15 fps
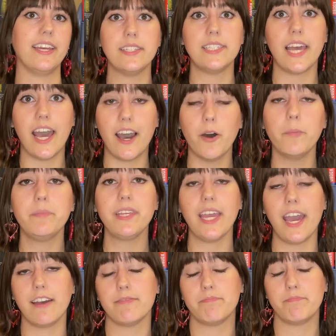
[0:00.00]
to help the
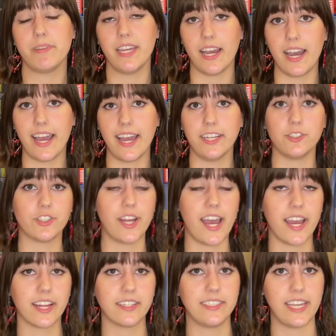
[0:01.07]
FBI
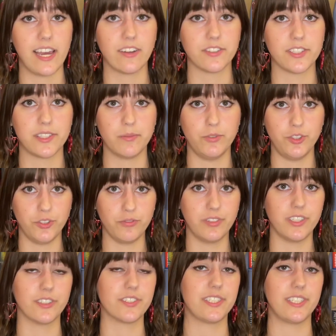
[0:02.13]
track down some
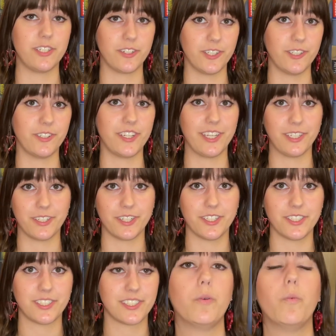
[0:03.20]
juvenile serial killers.